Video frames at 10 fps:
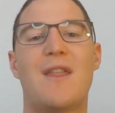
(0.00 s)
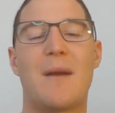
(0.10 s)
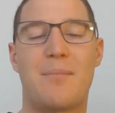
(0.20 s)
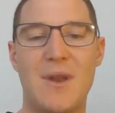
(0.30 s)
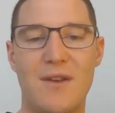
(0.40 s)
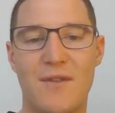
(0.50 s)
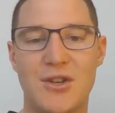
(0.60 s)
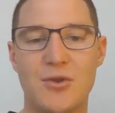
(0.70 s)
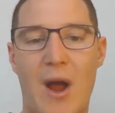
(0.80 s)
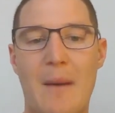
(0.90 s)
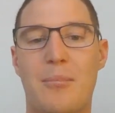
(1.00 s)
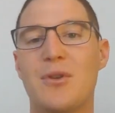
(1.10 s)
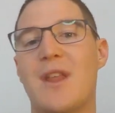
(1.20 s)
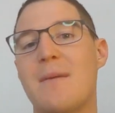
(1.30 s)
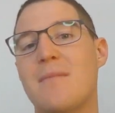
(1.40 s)
that individual and
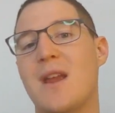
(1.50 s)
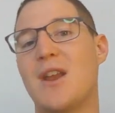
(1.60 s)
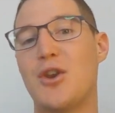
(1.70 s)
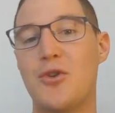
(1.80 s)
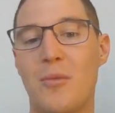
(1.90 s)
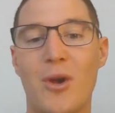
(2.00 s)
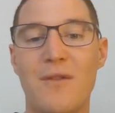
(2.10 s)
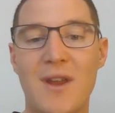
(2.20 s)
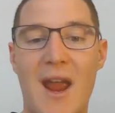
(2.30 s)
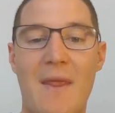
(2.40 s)
put them in a new movie,